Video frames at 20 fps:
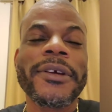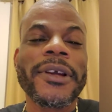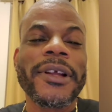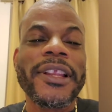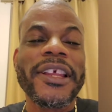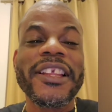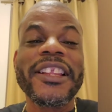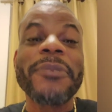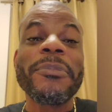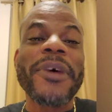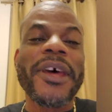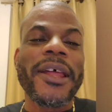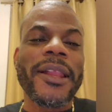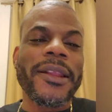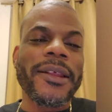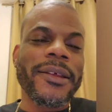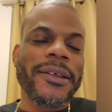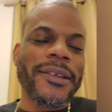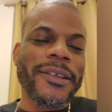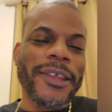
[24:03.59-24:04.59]
Click the
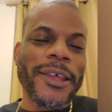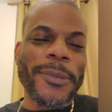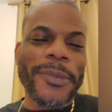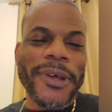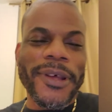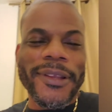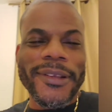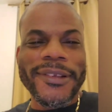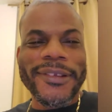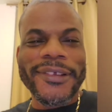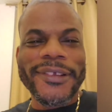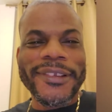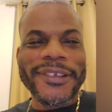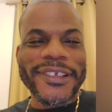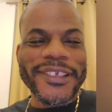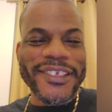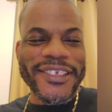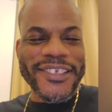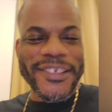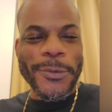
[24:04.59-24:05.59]
bell. Yeah, man.
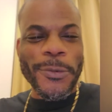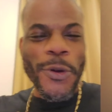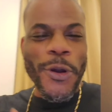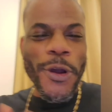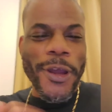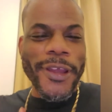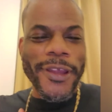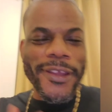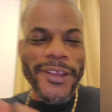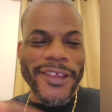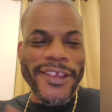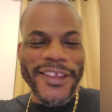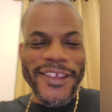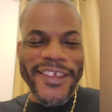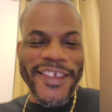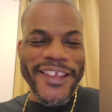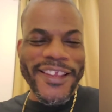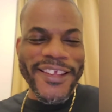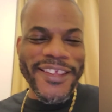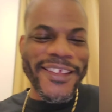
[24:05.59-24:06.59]
This is your boy,
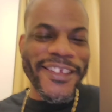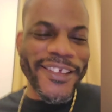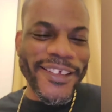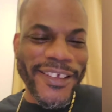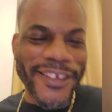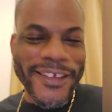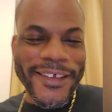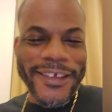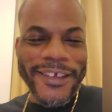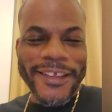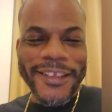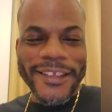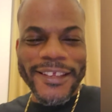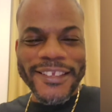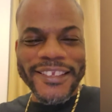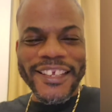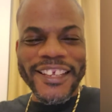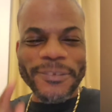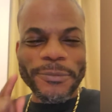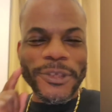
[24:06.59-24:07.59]
Kenny.
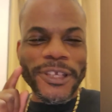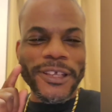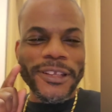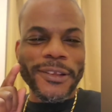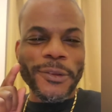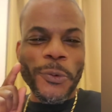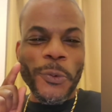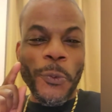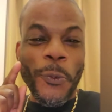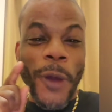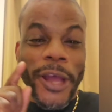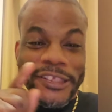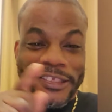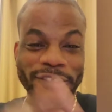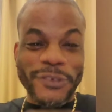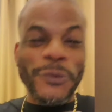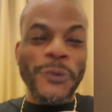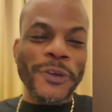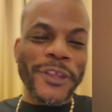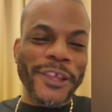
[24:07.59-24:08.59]
This has been
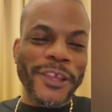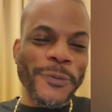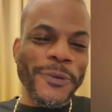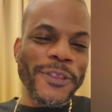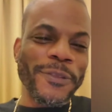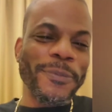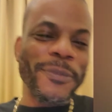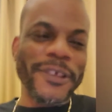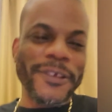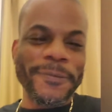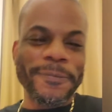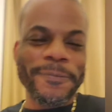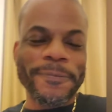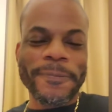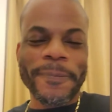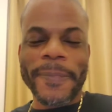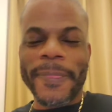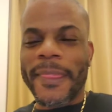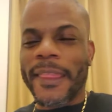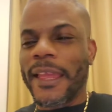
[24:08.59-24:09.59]
What's Cooking with me.
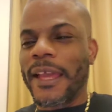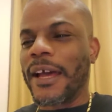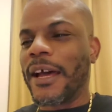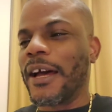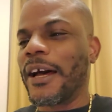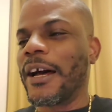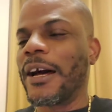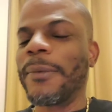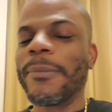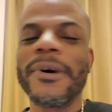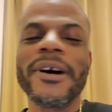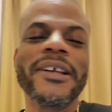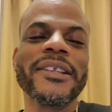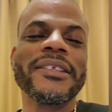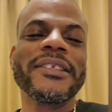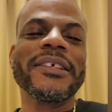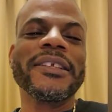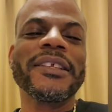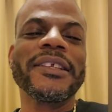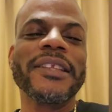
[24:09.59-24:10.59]

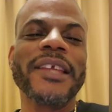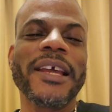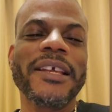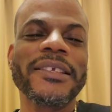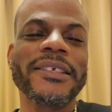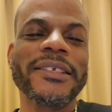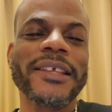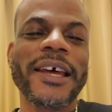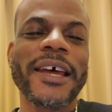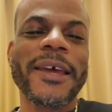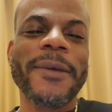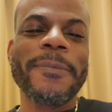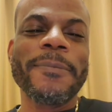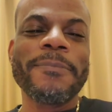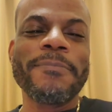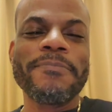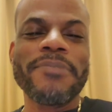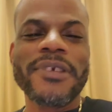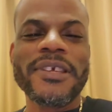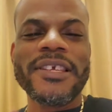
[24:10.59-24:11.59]
Until the next time.
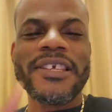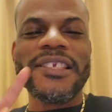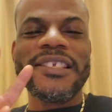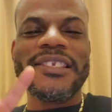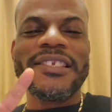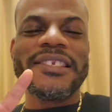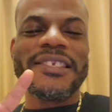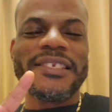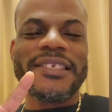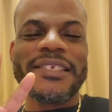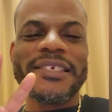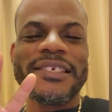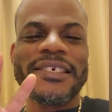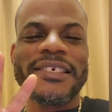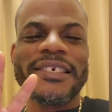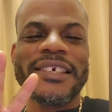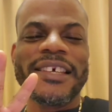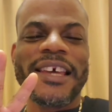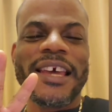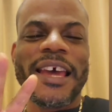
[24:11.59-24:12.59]
Peace.
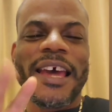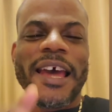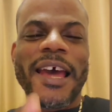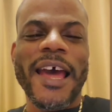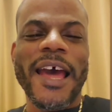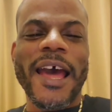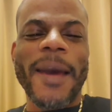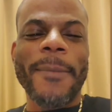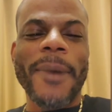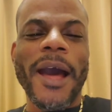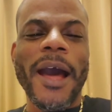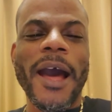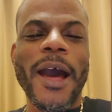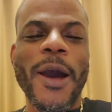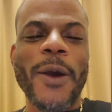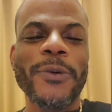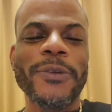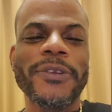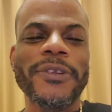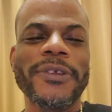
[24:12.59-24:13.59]
I'm
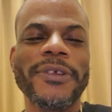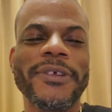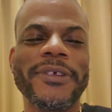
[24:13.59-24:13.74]
out.